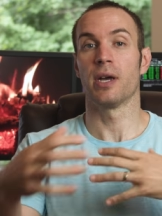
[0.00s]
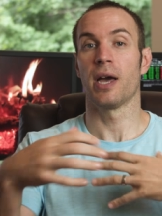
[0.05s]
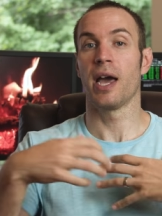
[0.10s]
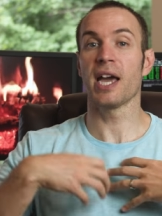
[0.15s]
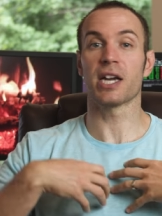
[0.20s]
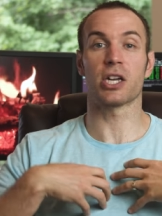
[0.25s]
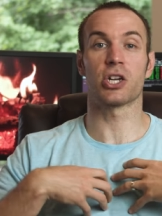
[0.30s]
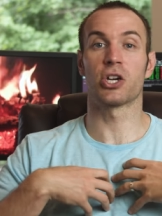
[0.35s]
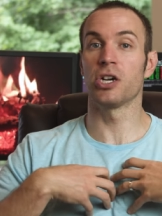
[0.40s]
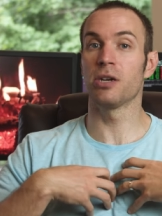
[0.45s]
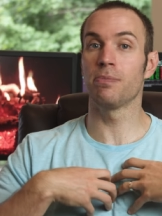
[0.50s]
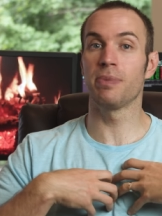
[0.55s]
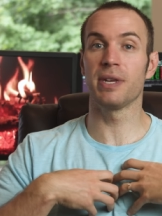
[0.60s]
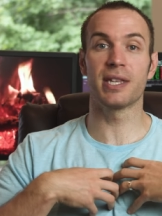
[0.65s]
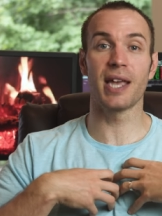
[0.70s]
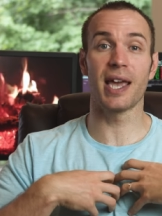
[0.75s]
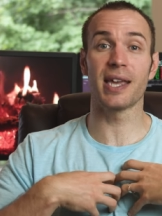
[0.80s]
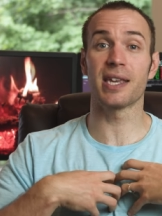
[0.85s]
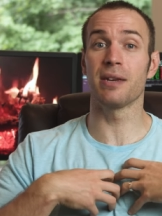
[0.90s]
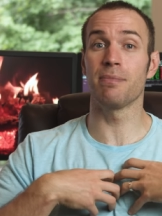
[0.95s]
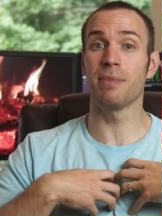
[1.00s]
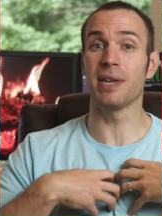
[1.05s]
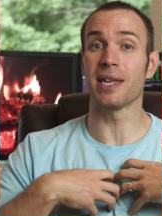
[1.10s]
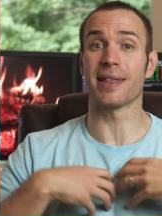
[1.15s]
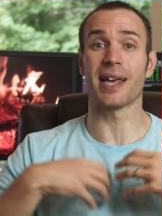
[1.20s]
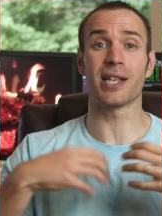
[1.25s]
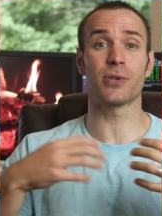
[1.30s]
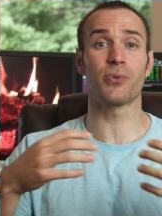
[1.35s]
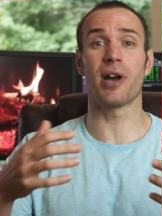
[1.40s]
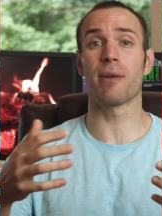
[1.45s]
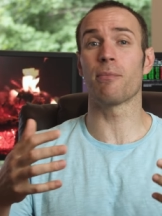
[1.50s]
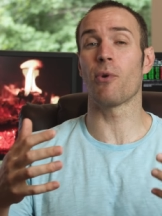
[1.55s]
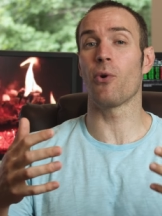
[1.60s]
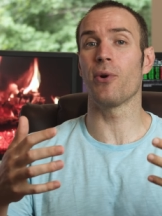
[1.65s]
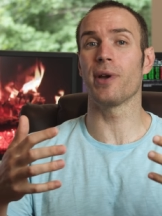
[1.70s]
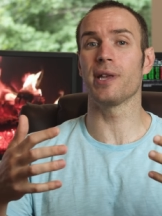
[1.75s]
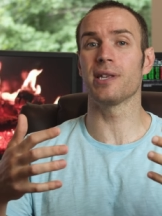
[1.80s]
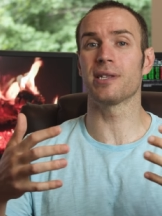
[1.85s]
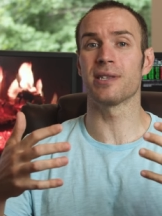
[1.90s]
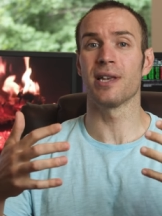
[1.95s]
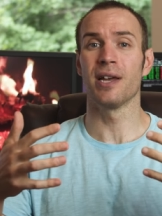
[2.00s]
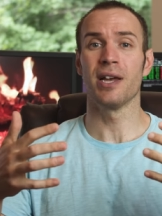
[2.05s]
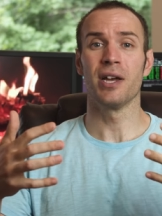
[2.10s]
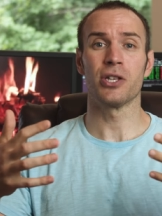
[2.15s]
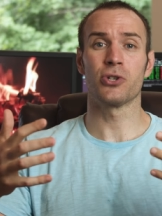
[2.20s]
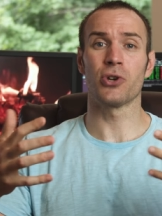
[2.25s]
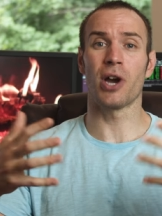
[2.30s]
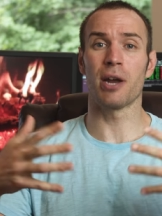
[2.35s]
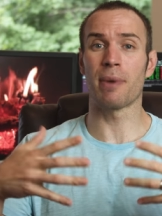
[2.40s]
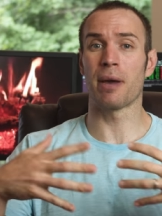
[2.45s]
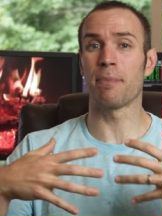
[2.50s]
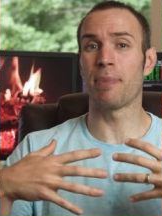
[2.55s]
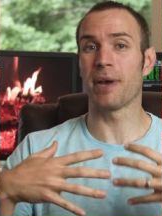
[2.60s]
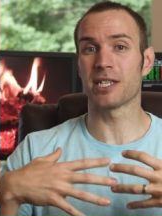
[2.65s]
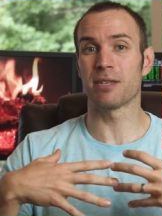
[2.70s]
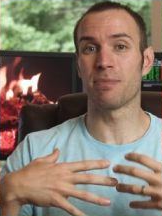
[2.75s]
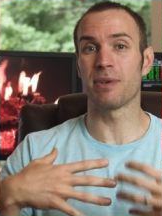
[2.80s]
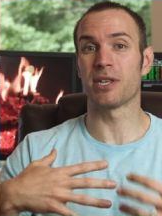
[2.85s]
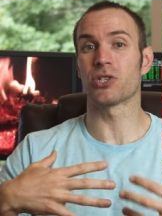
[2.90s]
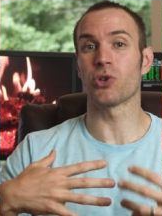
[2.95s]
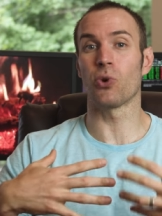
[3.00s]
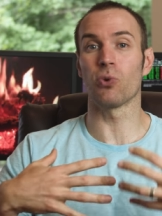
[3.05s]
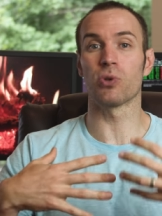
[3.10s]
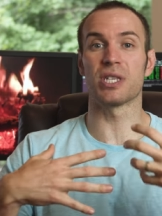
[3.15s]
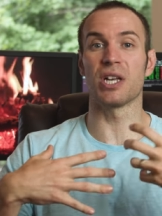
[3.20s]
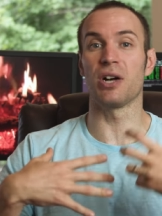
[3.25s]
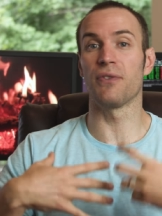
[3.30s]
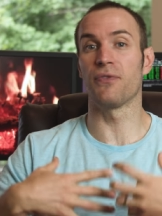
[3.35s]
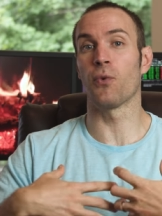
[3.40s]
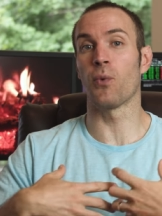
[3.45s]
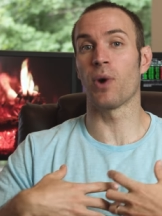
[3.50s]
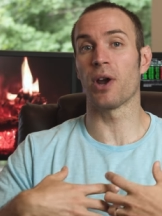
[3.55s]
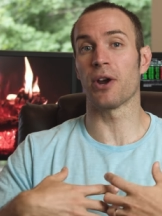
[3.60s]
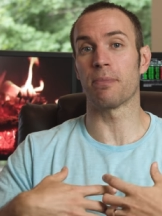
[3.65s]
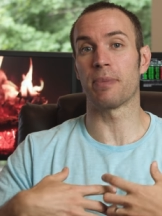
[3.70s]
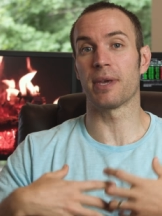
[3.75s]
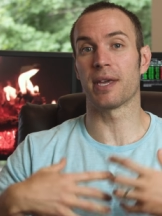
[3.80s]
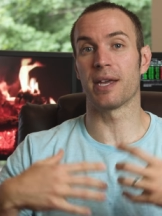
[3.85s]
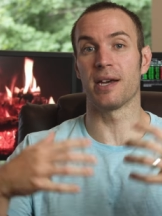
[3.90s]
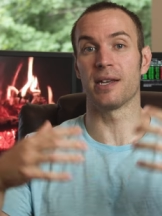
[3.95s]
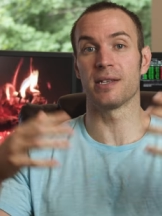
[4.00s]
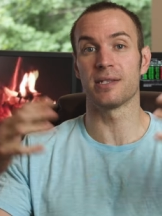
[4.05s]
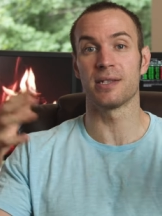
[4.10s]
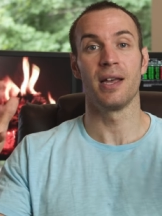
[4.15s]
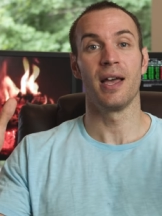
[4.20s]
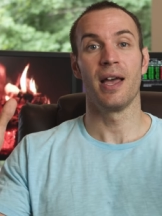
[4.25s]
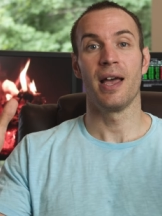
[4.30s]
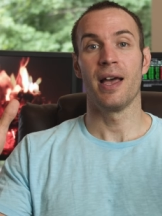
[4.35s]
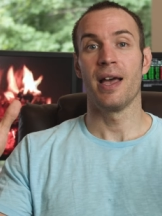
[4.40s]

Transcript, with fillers: Heck, could be taking me. That's why I'm always trying my best to be so self aware because